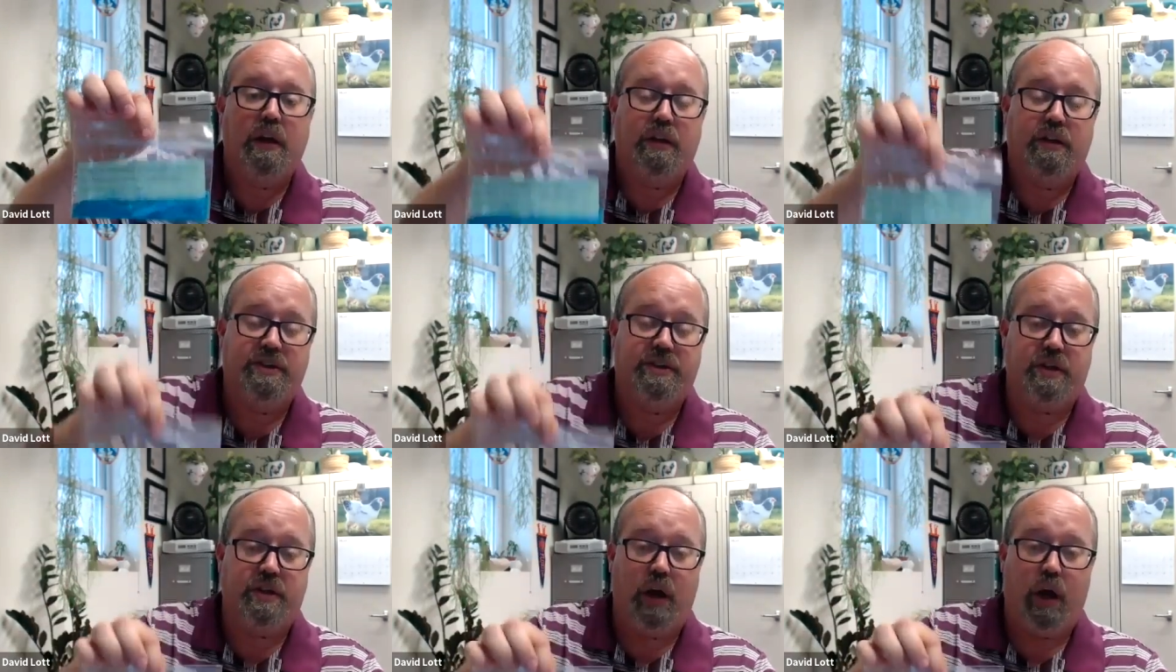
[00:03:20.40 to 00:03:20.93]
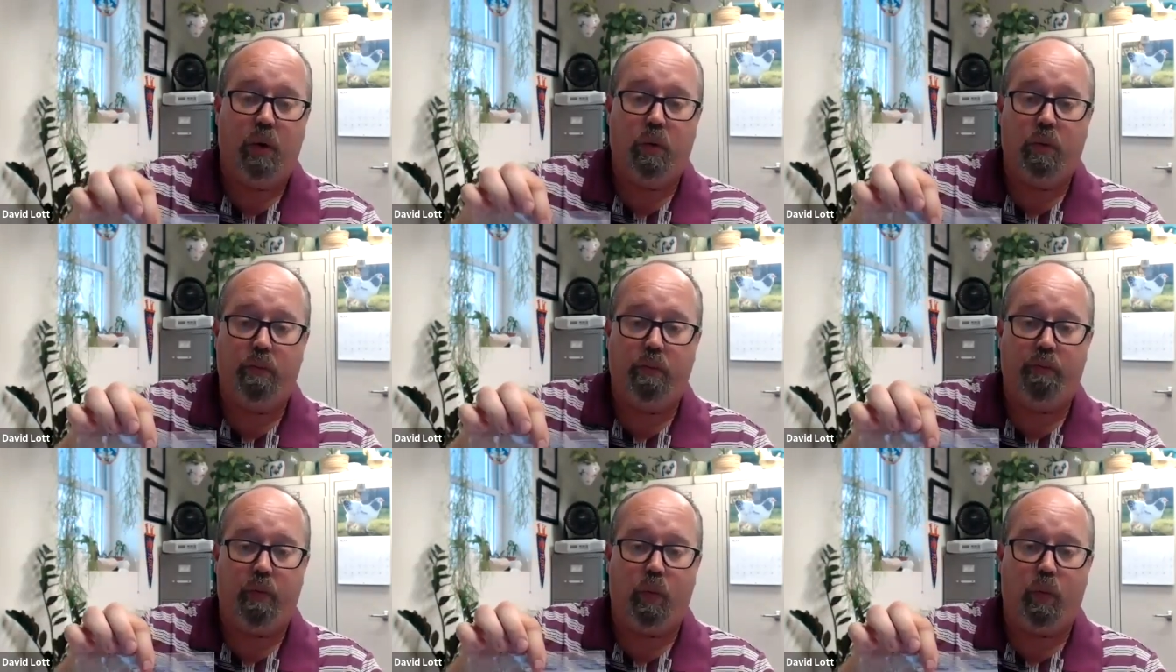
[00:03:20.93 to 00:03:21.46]
So
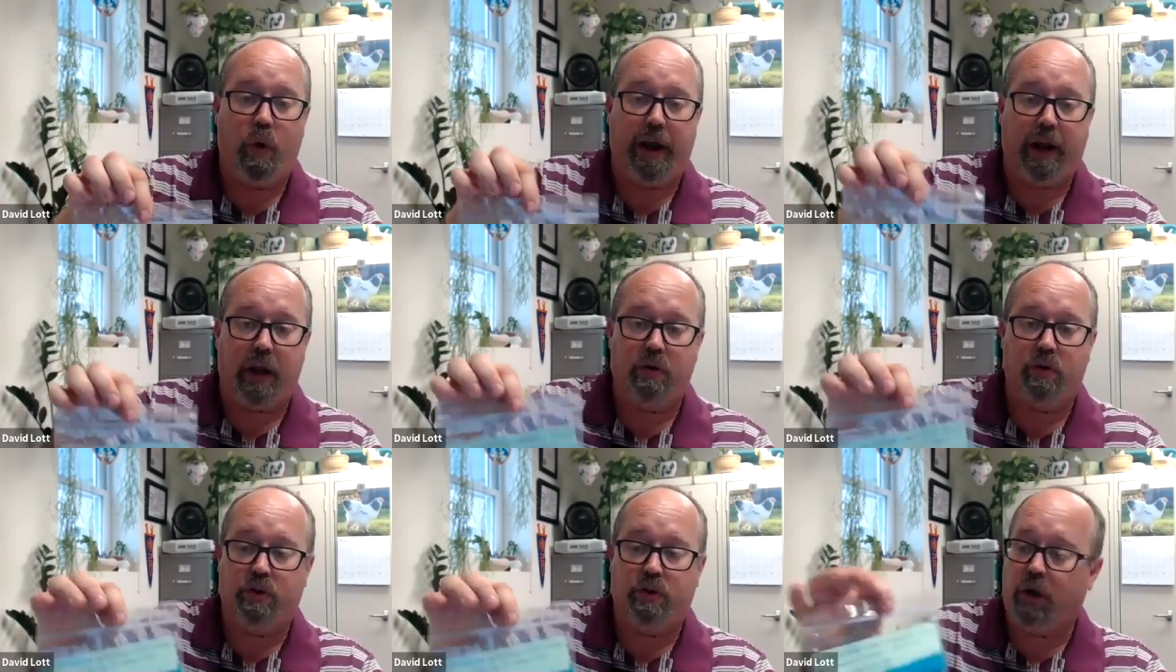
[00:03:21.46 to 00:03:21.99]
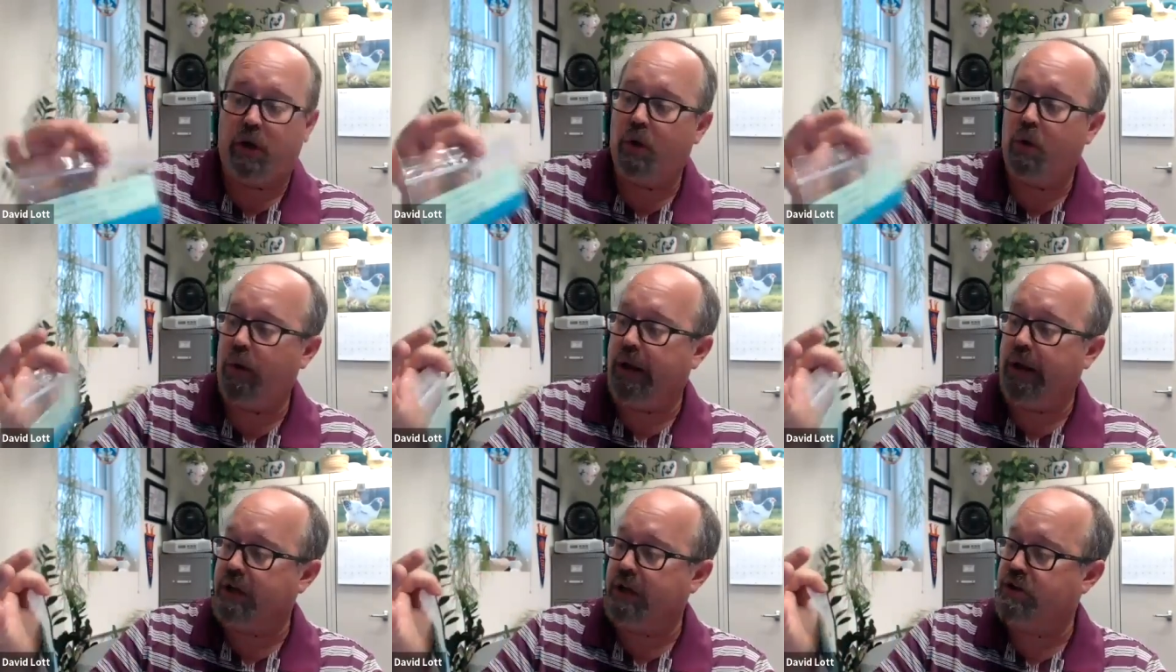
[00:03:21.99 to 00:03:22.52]
what you
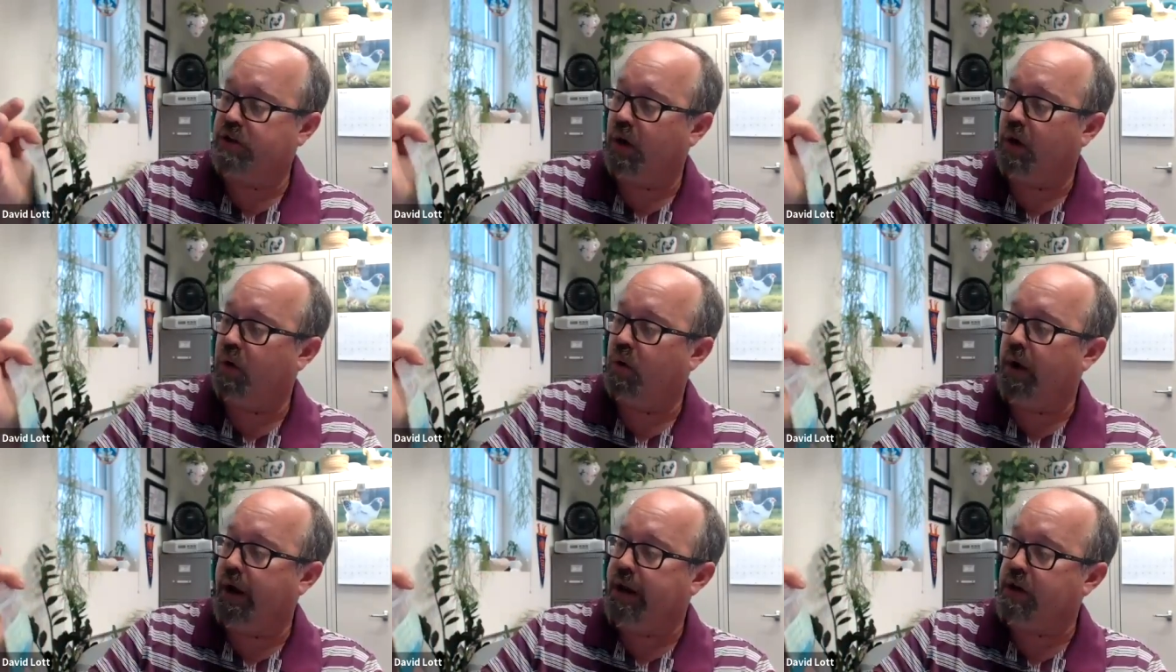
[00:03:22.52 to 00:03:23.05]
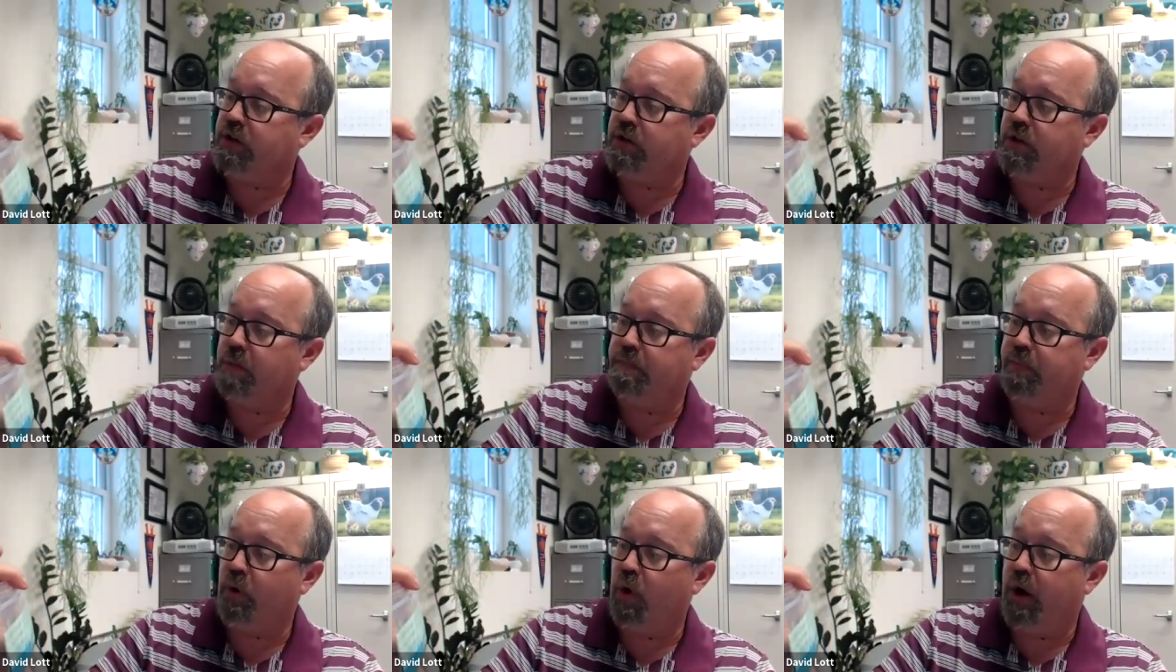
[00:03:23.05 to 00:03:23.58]
do is you're going to
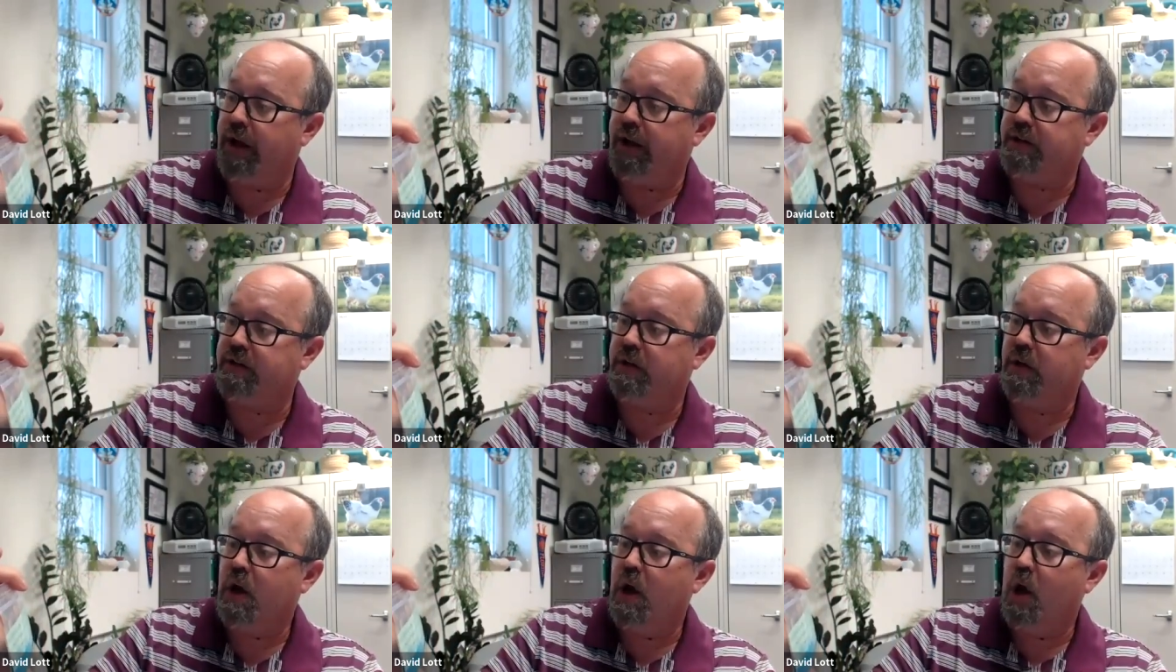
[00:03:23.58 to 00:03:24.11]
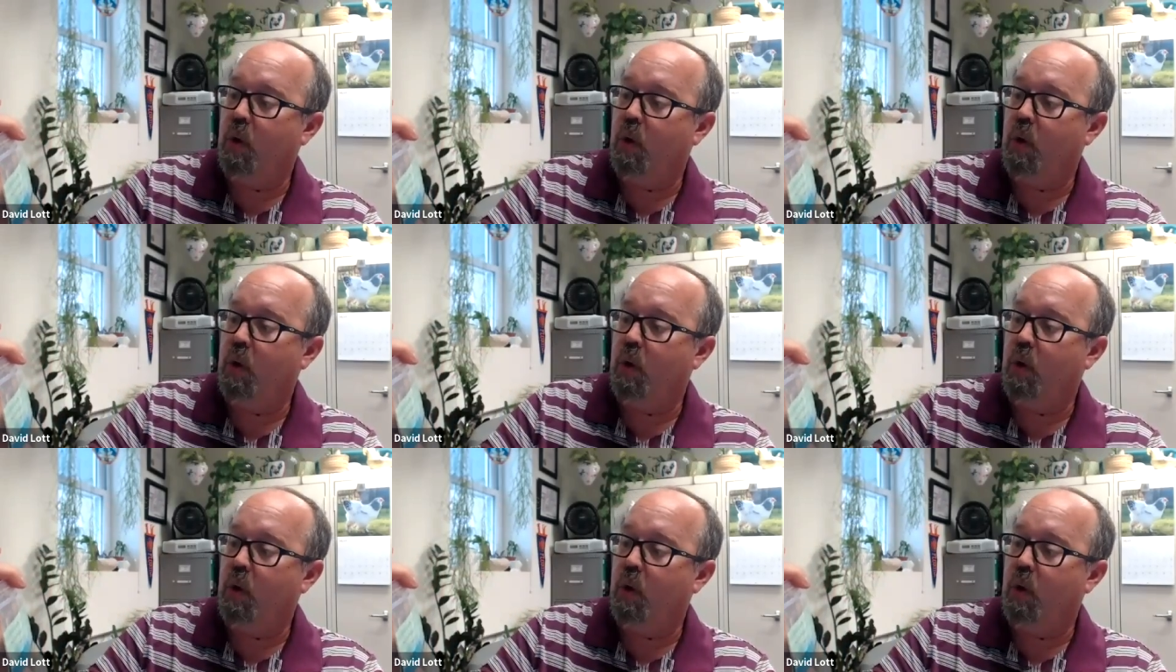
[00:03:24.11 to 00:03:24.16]
put